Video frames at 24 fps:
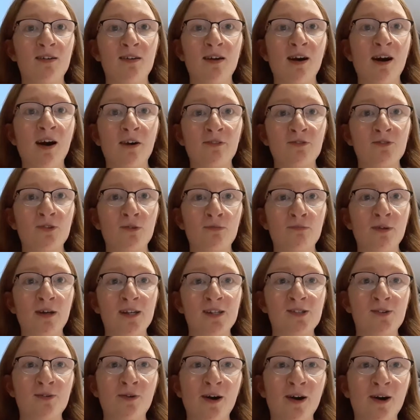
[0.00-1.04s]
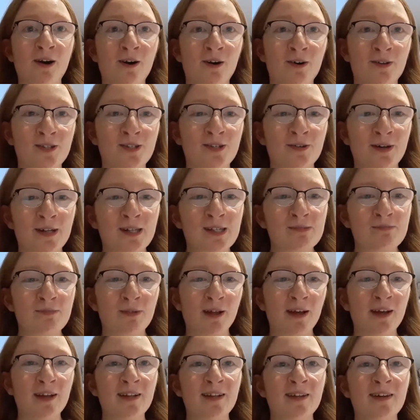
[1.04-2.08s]
I have to admit it's quite hard to
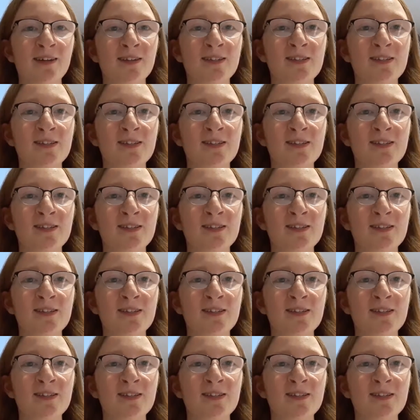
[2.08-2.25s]
explain.